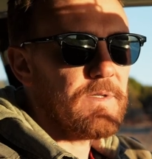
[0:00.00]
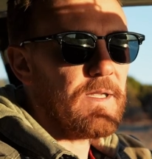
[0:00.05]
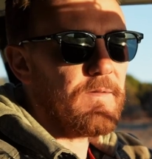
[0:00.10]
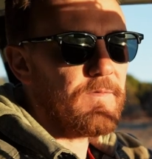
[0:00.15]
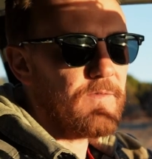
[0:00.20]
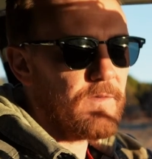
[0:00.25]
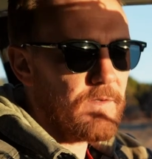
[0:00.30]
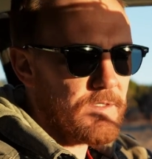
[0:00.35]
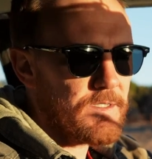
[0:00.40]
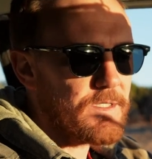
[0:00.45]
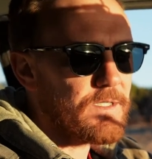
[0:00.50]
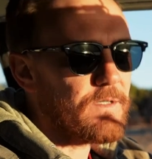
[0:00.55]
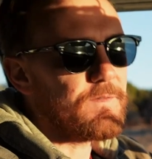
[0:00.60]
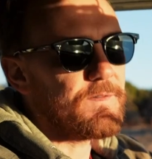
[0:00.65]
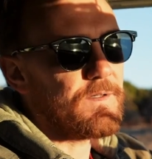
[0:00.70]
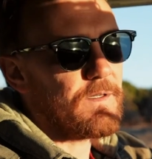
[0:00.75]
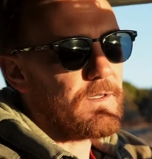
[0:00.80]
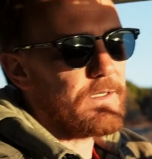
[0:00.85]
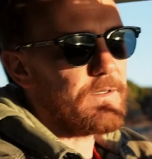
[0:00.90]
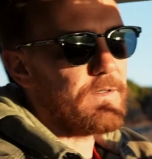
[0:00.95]
definitely still
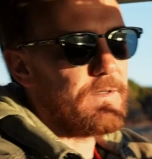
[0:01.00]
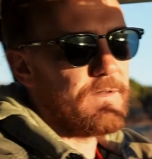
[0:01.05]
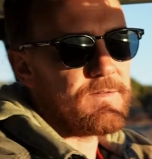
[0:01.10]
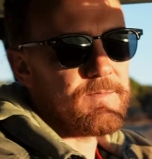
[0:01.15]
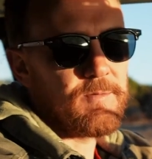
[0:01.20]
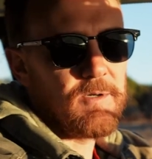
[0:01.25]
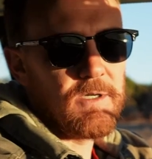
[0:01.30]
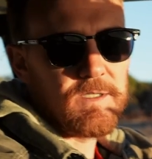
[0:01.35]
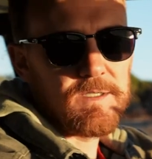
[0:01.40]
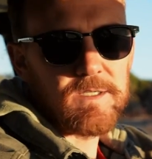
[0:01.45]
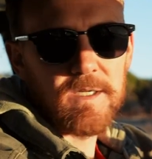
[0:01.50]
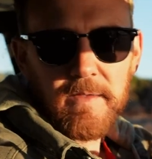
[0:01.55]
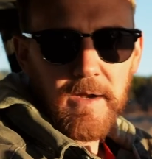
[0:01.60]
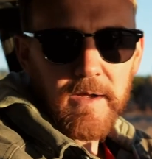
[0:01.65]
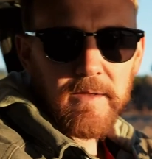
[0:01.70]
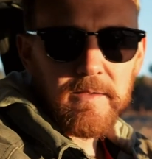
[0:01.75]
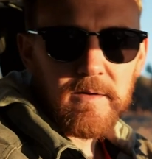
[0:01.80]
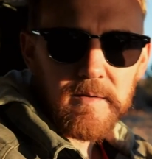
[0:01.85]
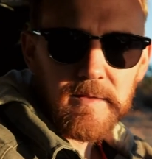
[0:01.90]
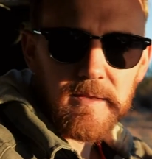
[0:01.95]
feel like leaf springs. The
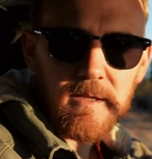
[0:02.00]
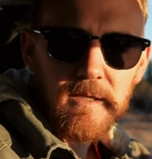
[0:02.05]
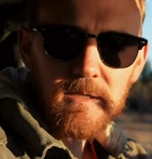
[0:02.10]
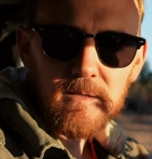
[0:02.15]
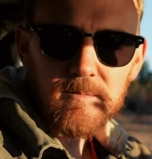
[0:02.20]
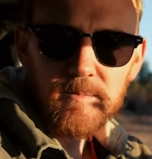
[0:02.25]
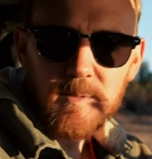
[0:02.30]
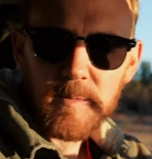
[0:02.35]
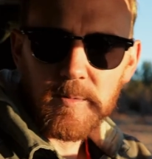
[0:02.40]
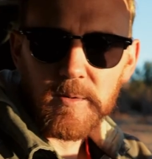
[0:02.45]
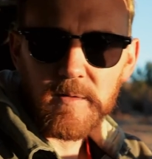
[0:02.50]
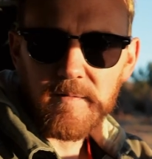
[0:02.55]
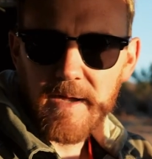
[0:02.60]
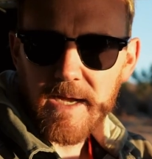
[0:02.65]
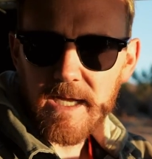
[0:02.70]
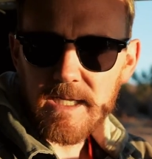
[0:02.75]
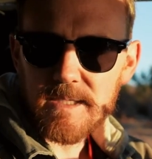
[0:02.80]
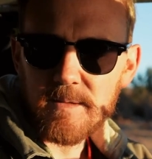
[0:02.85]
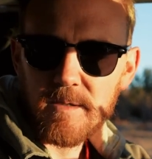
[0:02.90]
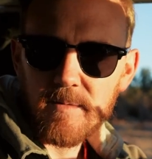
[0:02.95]
other thing people have
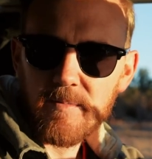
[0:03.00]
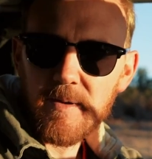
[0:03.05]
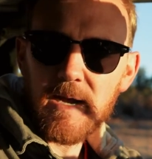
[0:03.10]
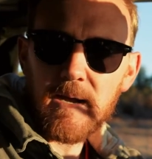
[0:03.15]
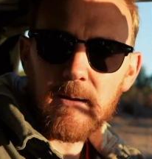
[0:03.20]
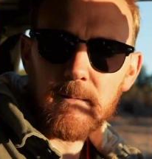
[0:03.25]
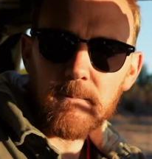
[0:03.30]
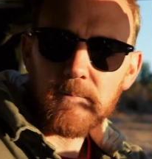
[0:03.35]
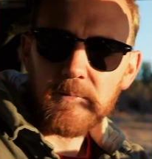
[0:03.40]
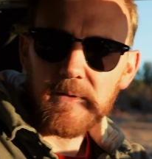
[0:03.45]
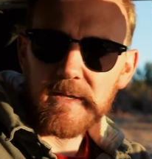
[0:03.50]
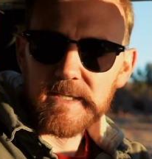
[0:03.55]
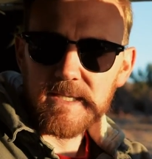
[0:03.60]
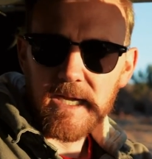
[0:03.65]
asked me about is